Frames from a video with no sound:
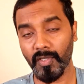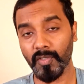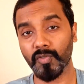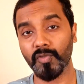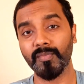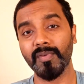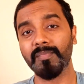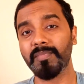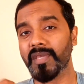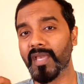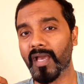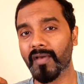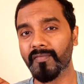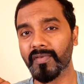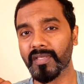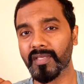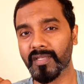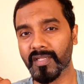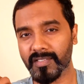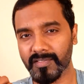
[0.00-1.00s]
You may be
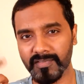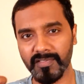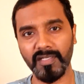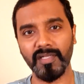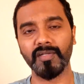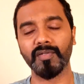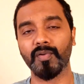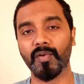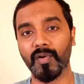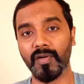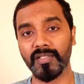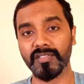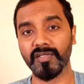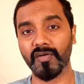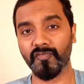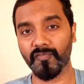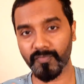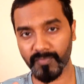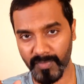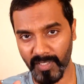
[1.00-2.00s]
having an excellent knowledge
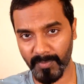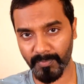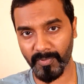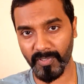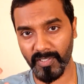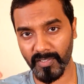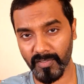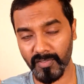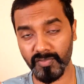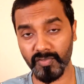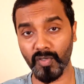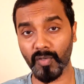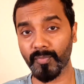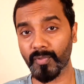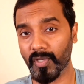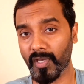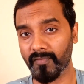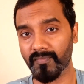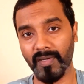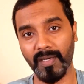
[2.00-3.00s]
of that particular
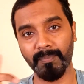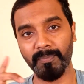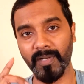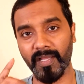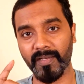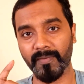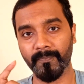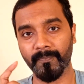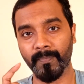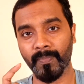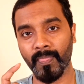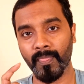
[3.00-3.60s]
job you have applied.